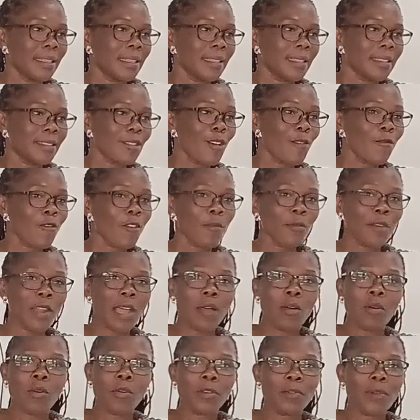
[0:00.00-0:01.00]
So from
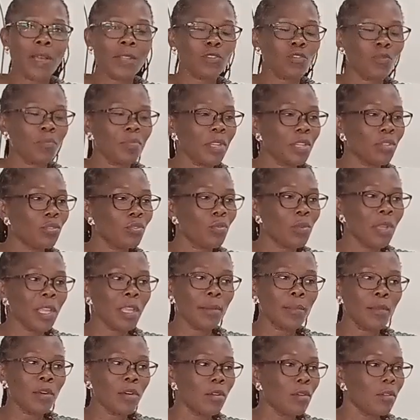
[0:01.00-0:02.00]
now onwards, we'll be
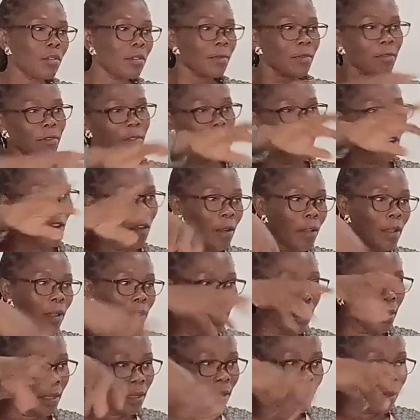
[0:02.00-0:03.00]
doing more of
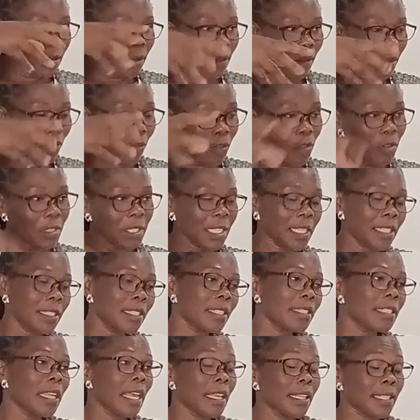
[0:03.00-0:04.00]
those
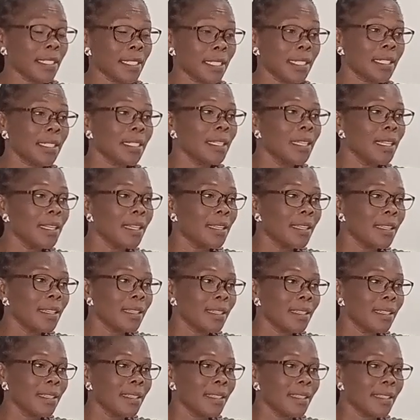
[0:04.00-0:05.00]
exercises
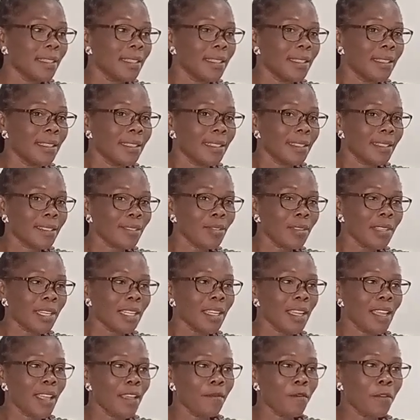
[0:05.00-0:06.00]
so
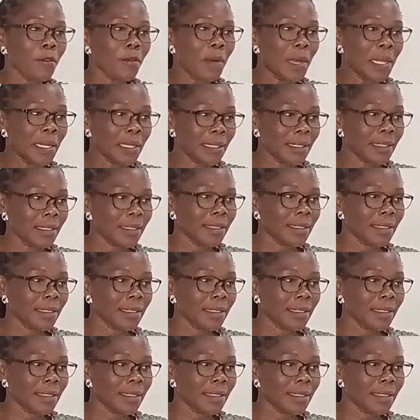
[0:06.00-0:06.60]
that everyone